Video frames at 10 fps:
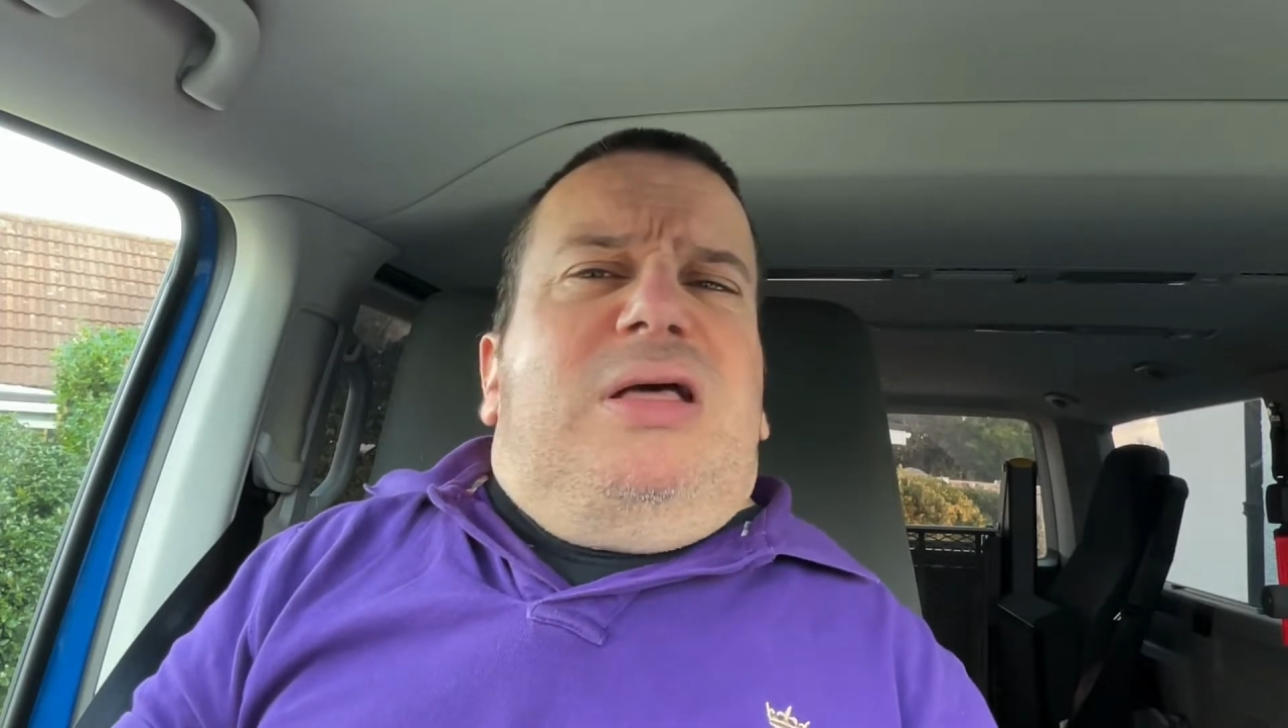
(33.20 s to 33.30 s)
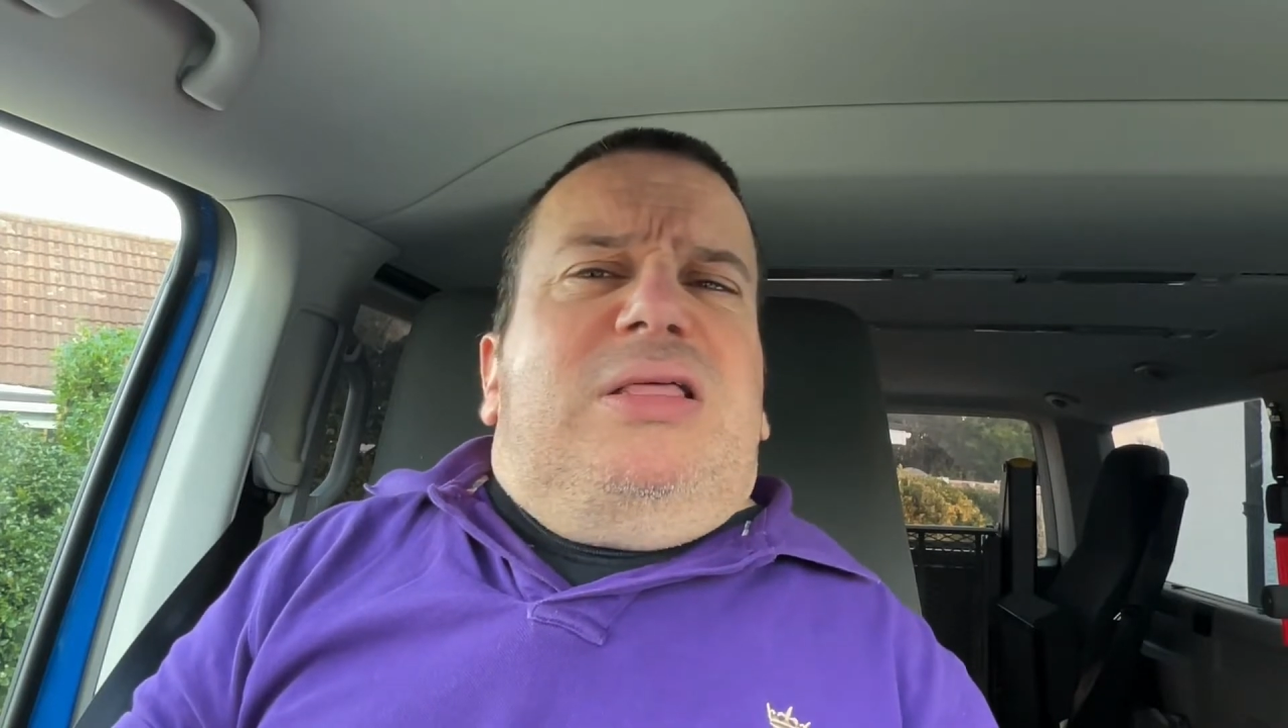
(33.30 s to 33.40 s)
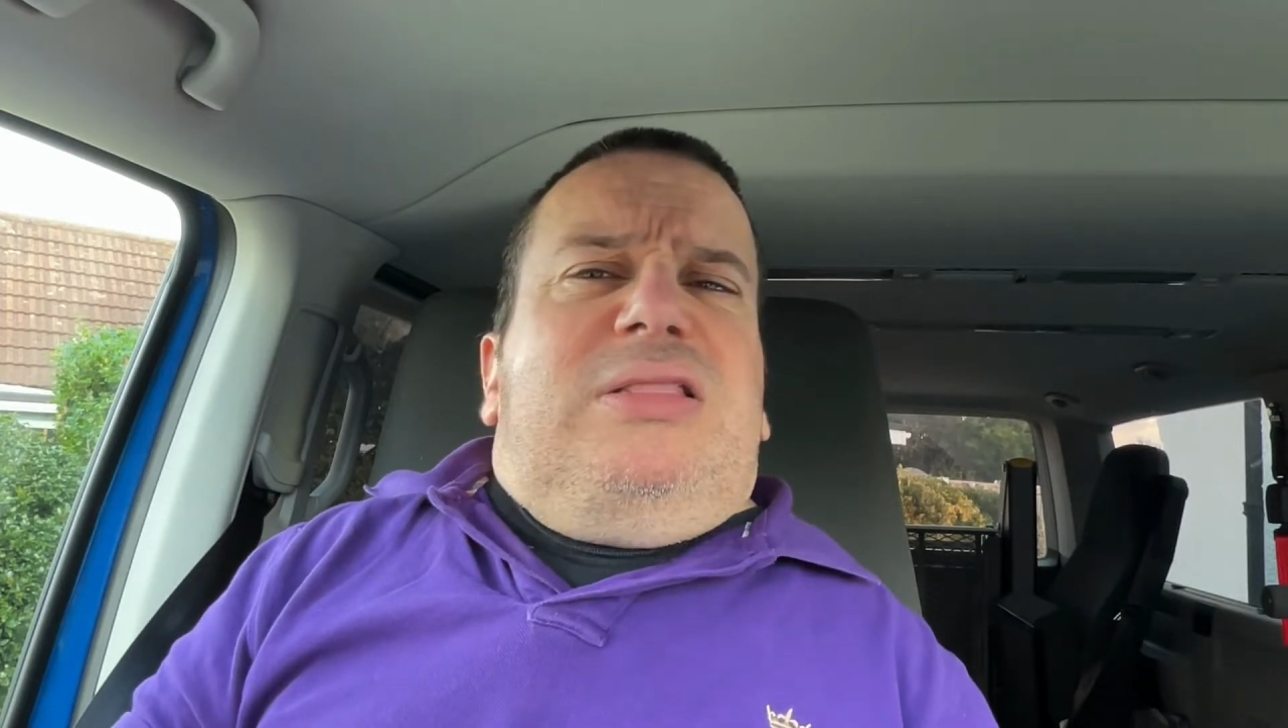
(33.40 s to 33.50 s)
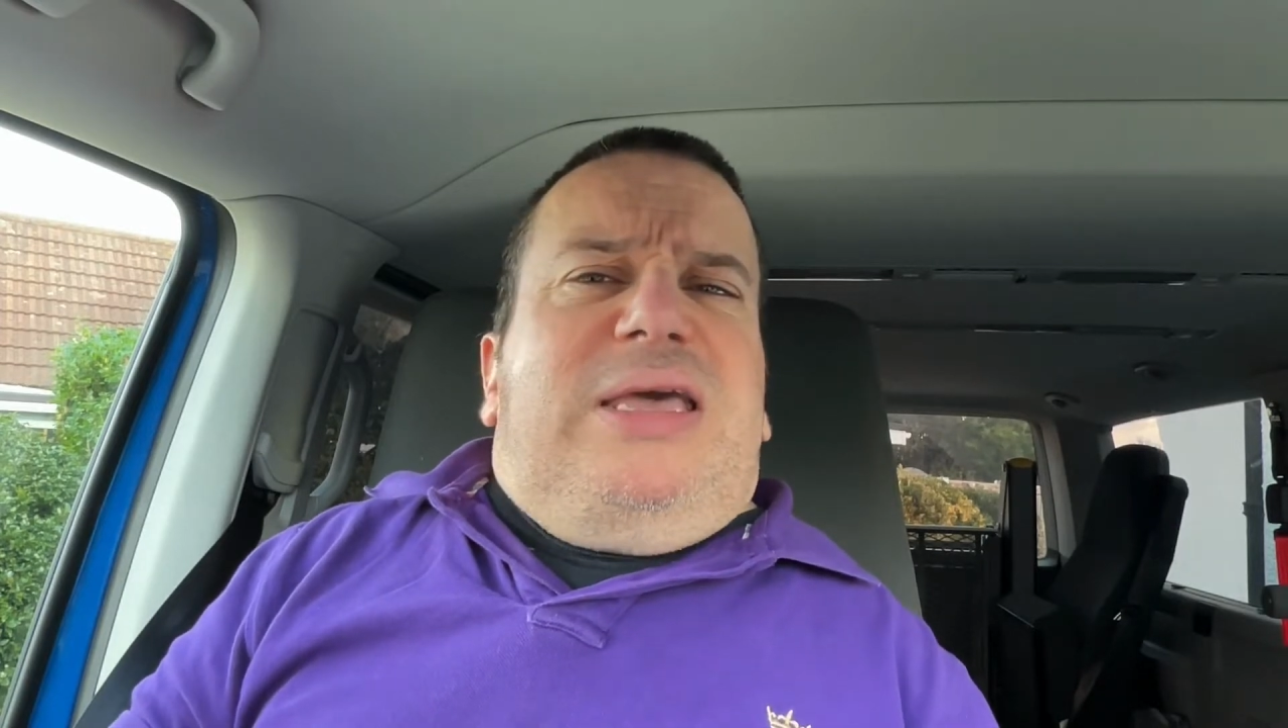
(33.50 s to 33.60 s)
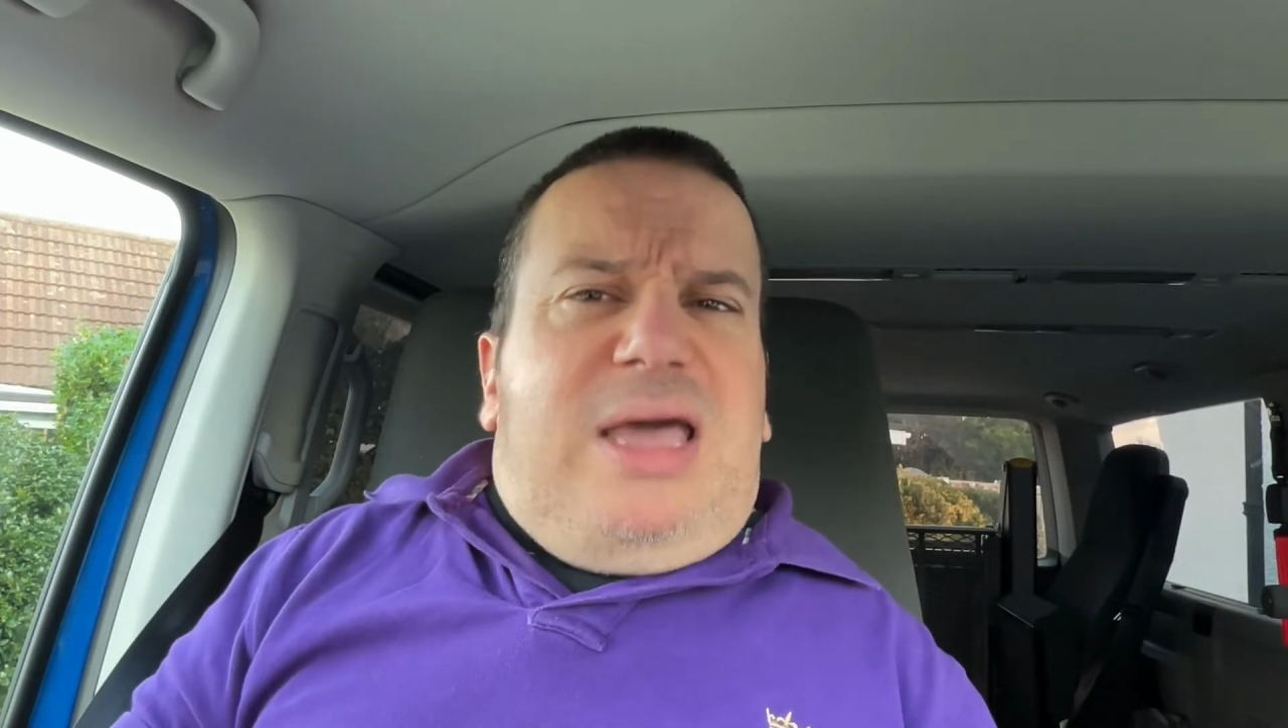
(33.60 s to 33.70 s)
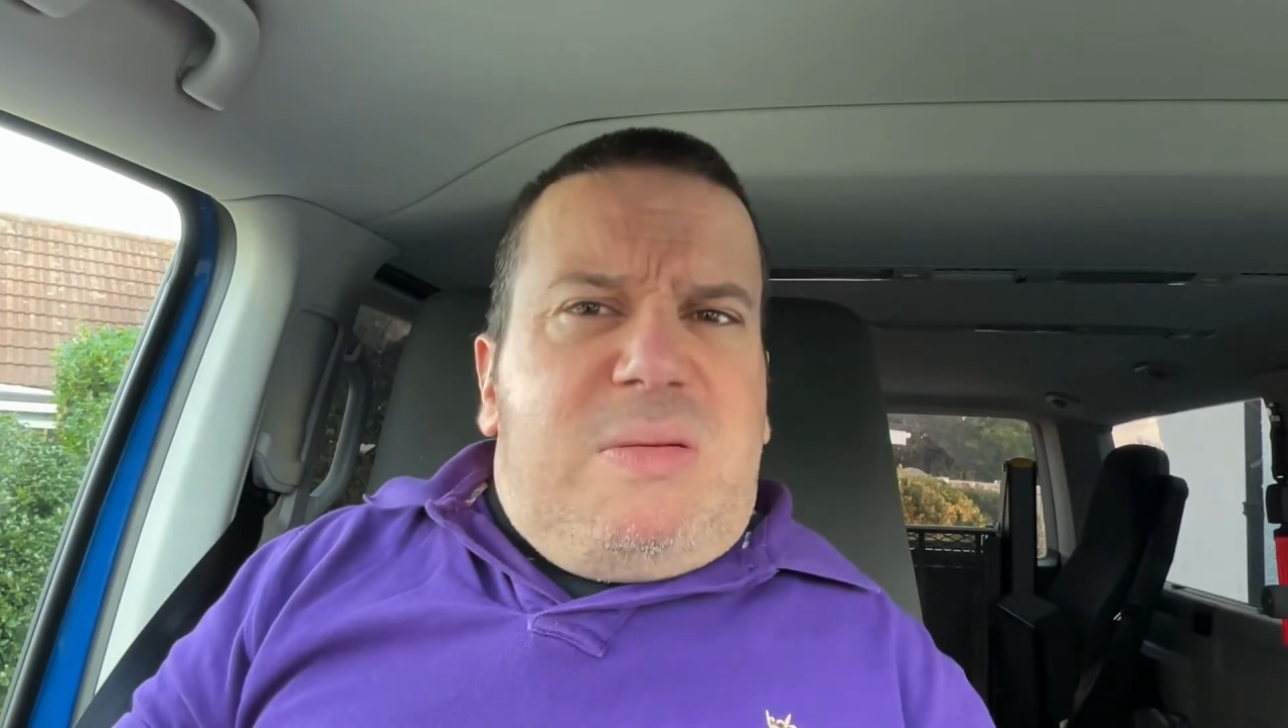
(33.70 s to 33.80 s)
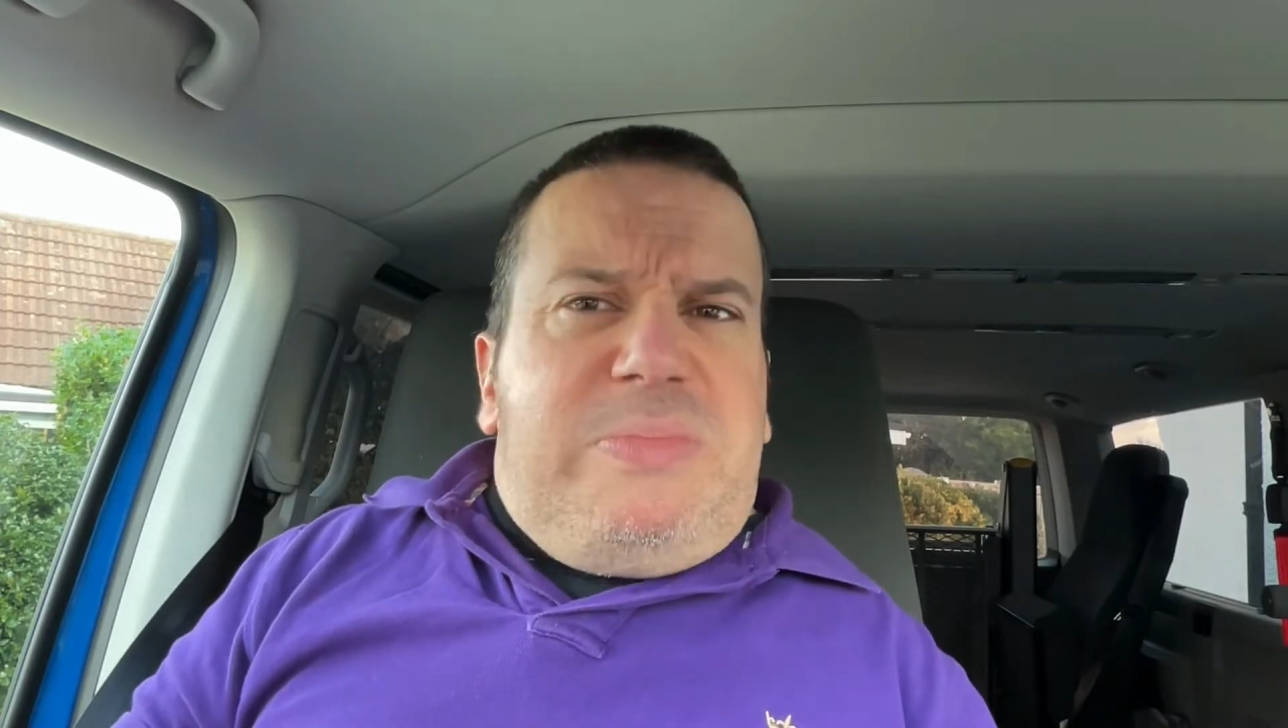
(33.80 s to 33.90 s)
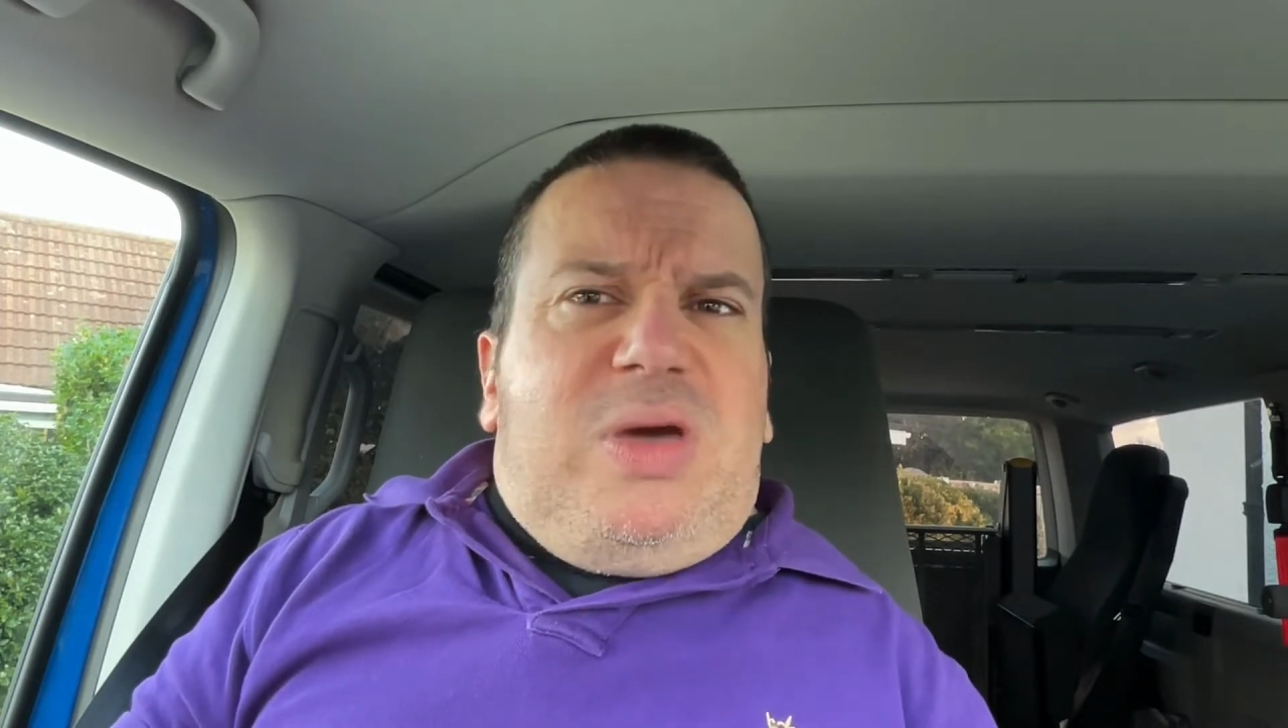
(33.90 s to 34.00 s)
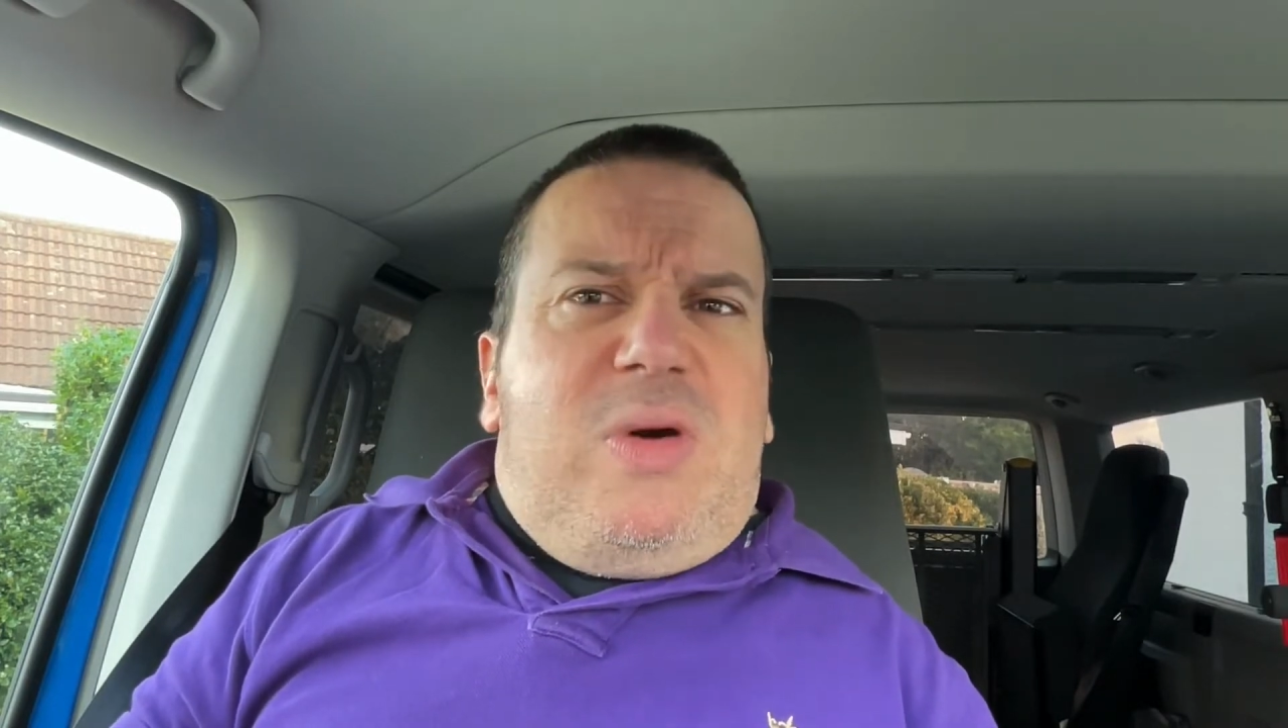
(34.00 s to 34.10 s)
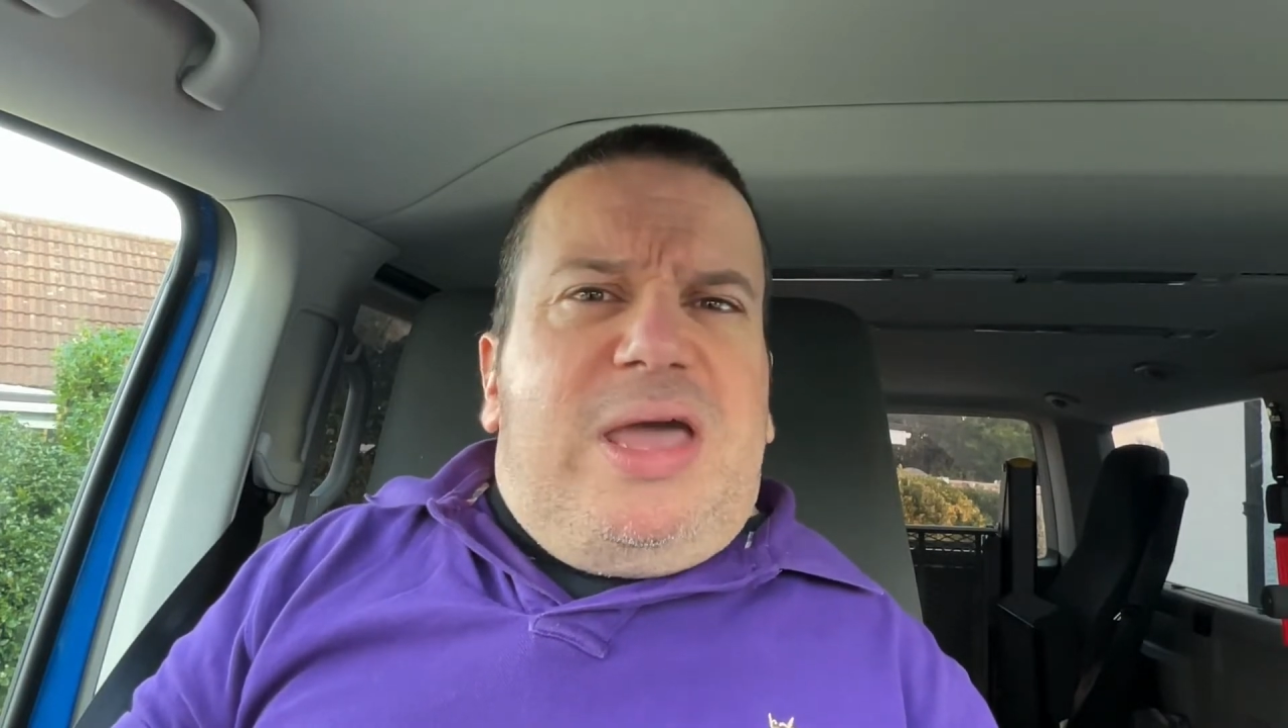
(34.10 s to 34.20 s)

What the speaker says: They can be quite